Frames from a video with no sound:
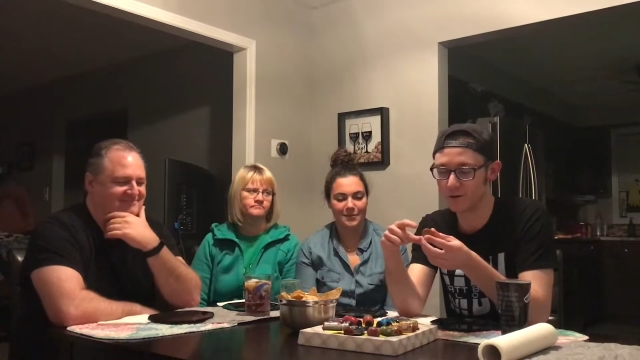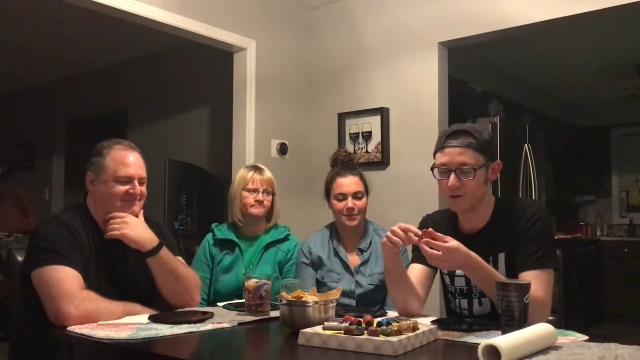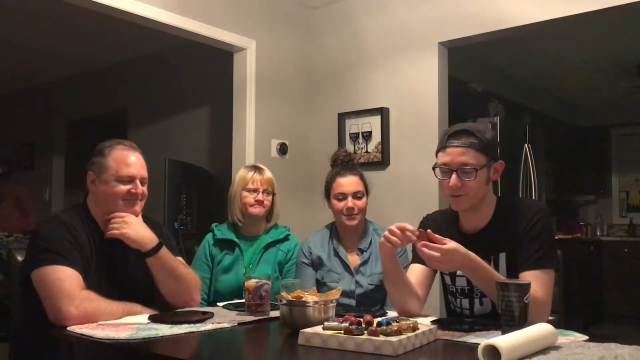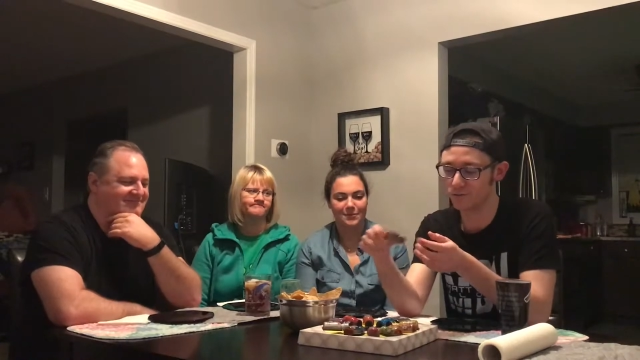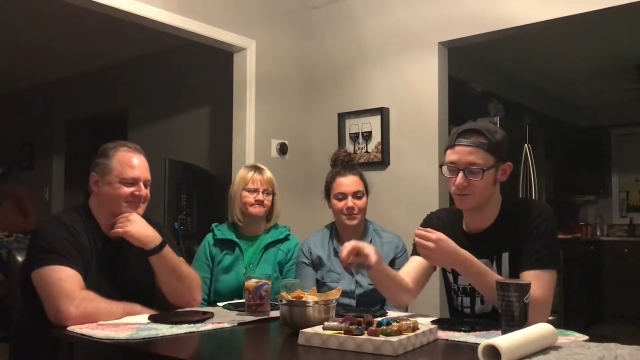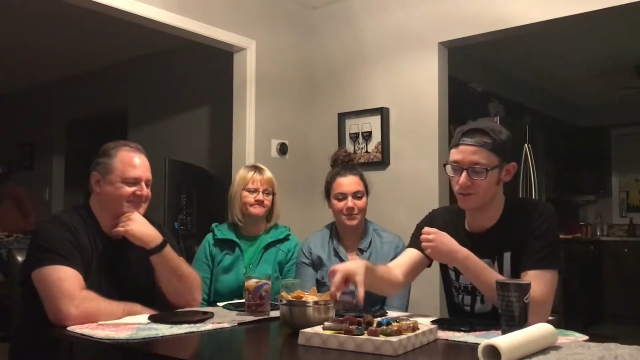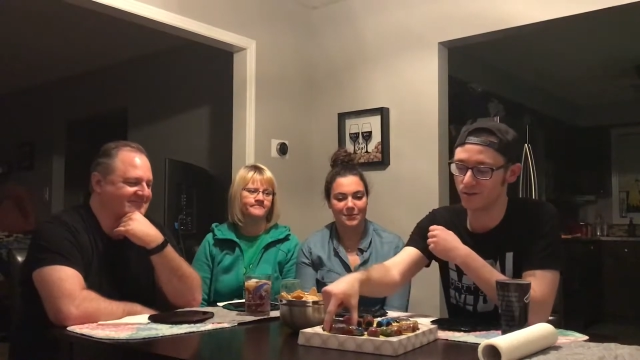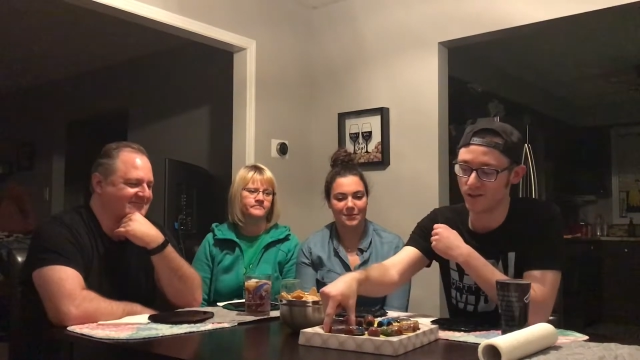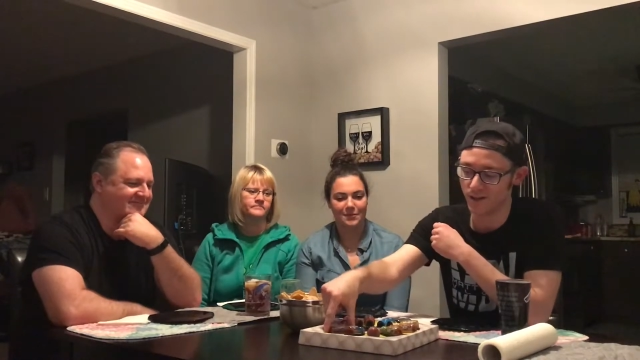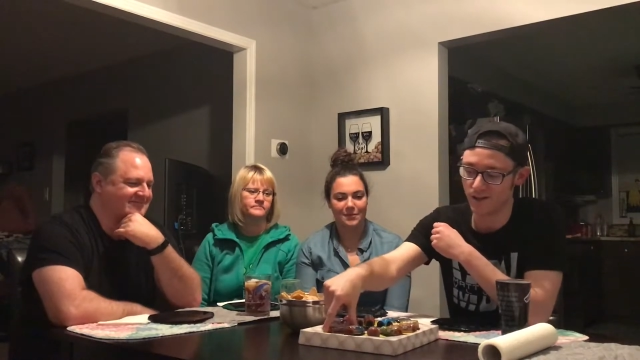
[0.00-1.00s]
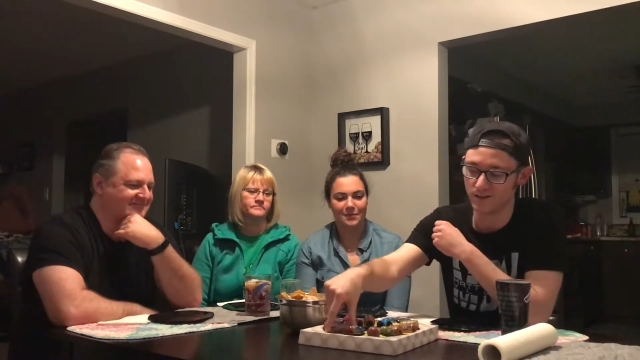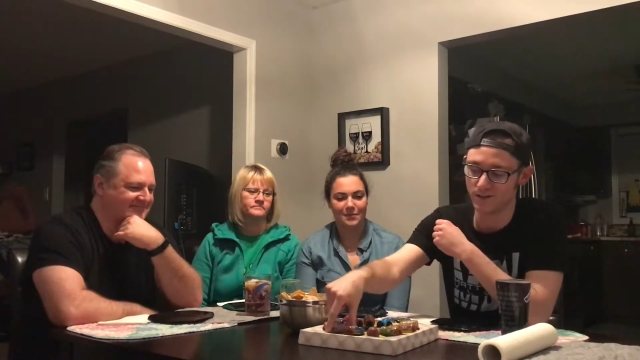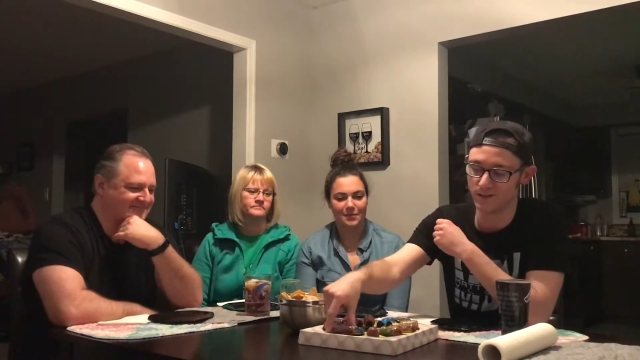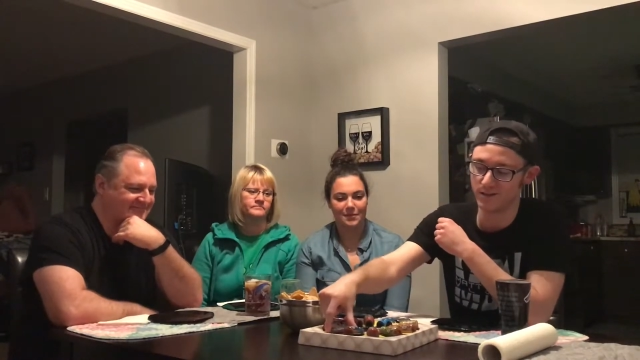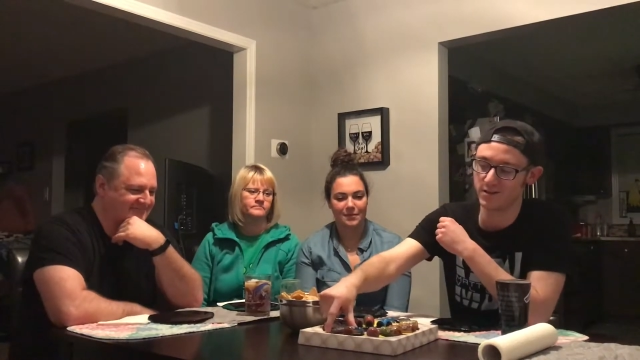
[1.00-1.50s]
Speaker 1: to go out the rules
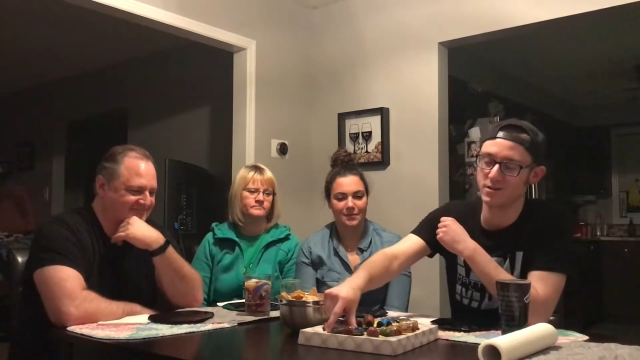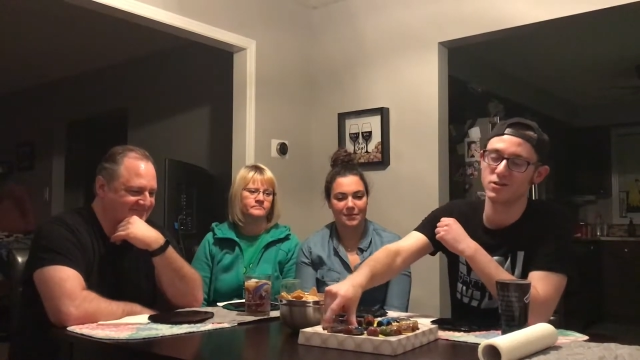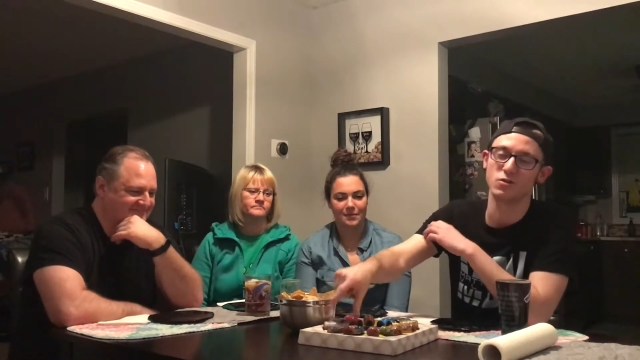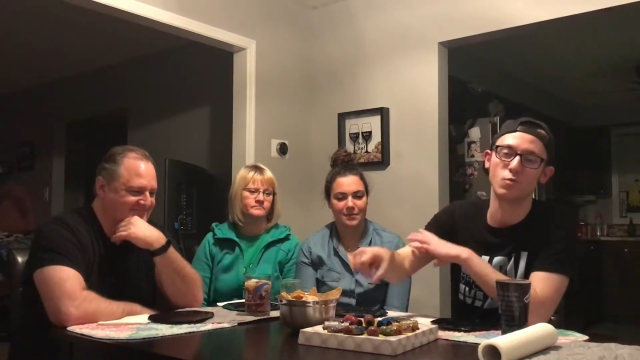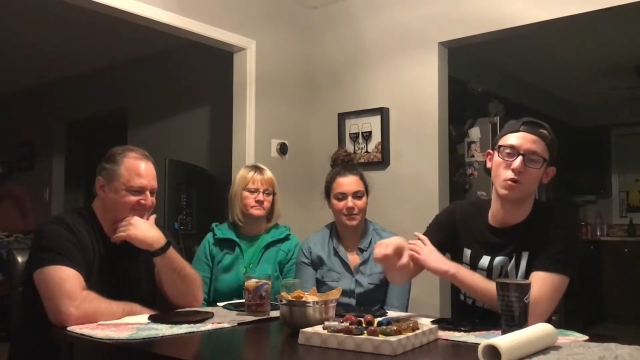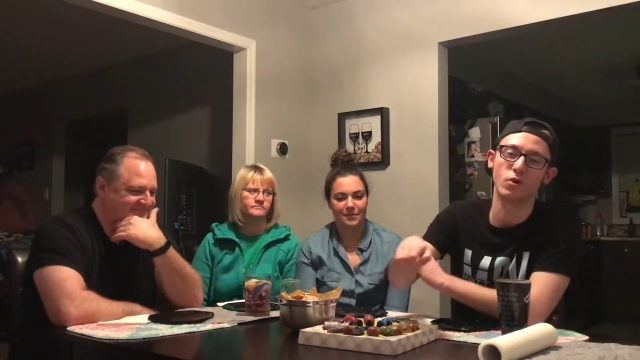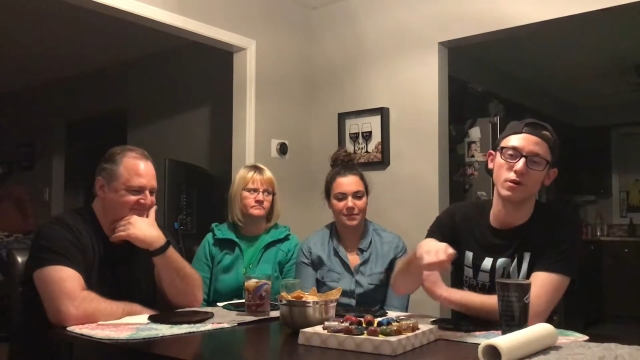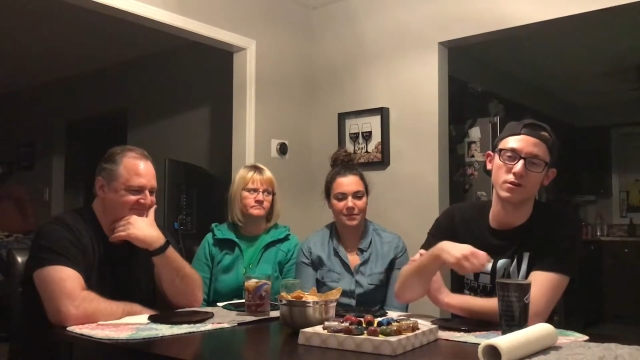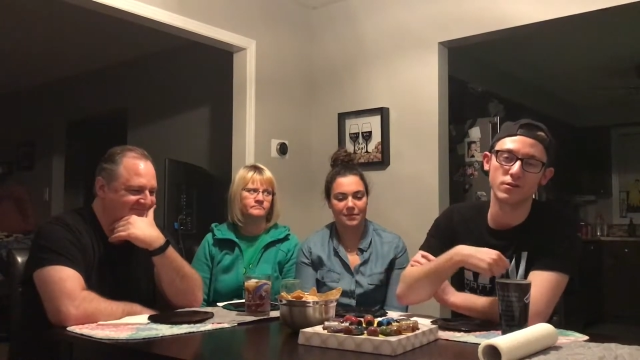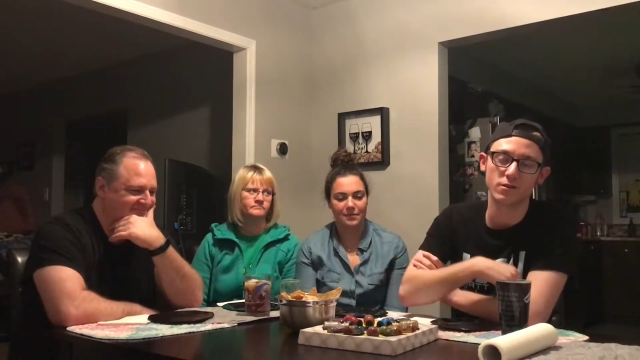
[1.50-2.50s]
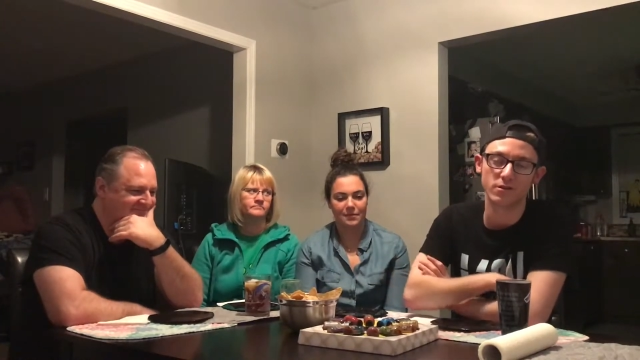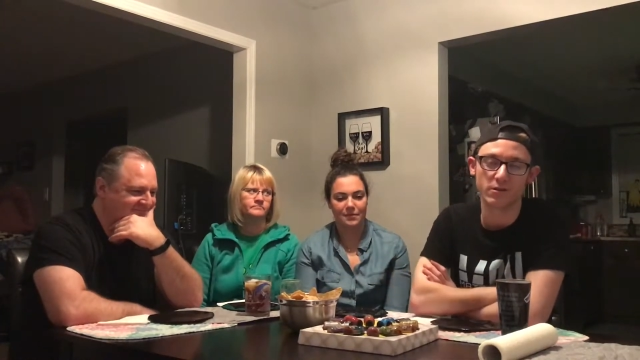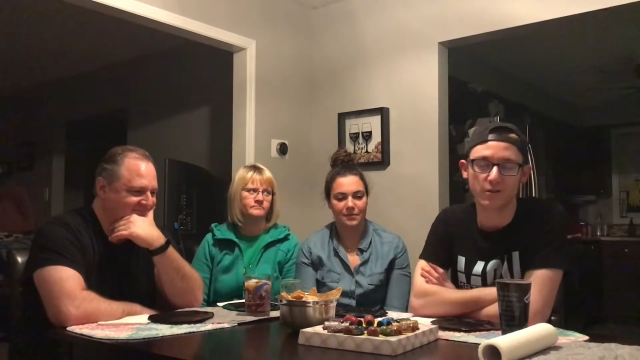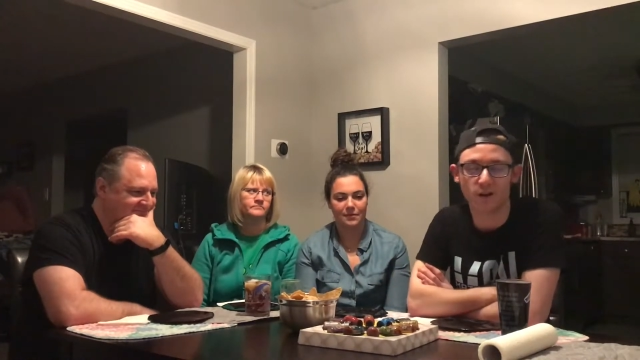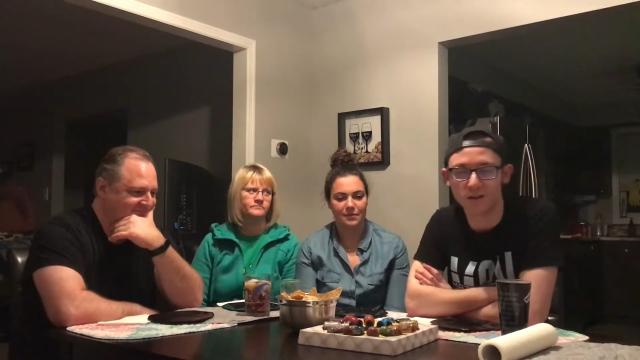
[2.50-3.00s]
as in you pour it,
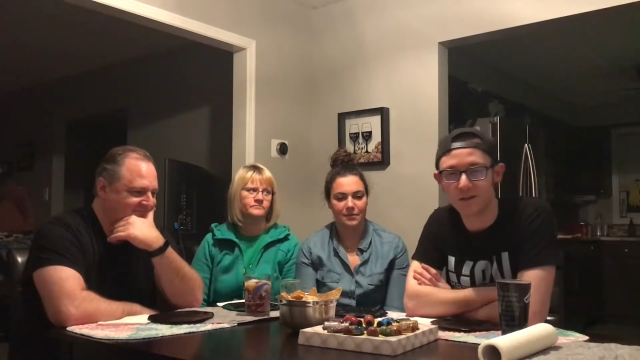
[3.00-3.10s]
you got to